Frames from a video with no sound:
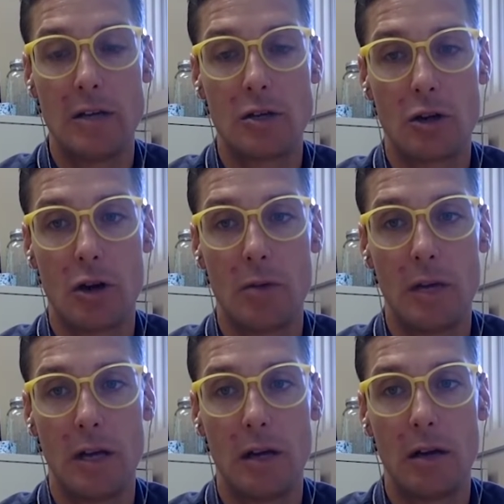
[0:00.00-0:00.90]
and
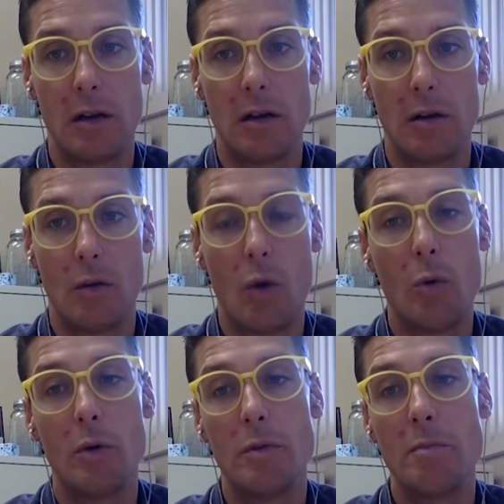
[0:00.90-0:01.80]
determine
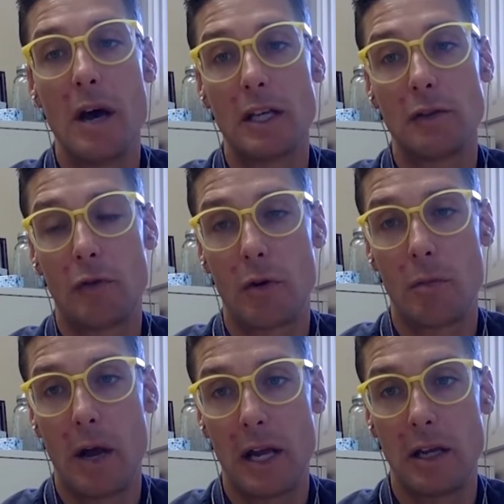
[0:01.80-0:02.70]
what would be best
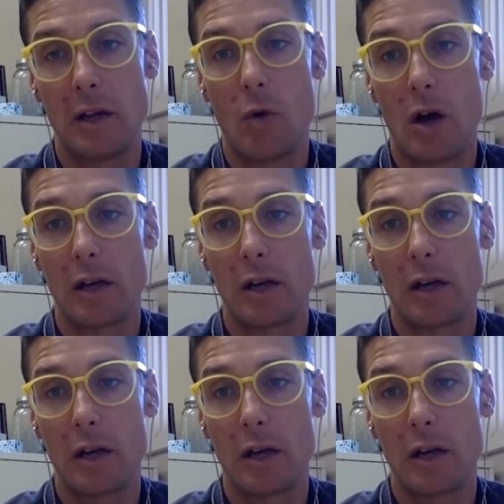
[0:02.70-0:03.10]
for biking,